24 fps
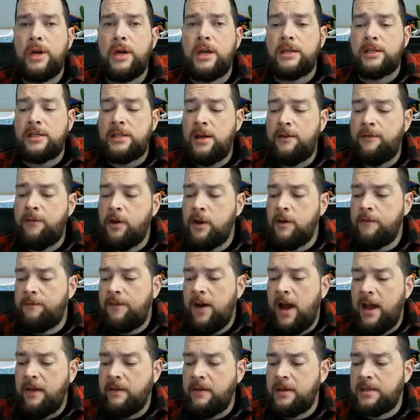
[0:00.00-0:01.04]
See if you can
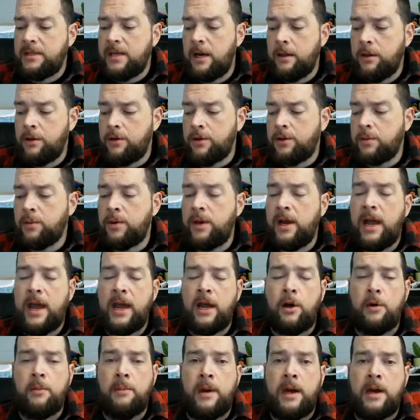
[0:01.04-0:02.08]
find these other 3
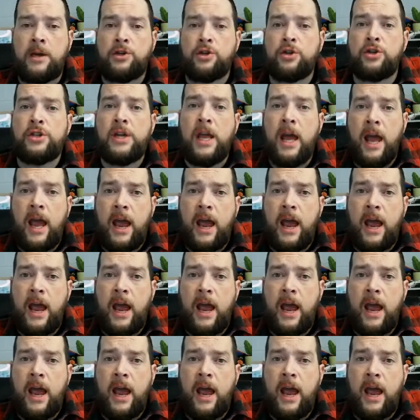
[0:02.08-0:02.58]
angle measures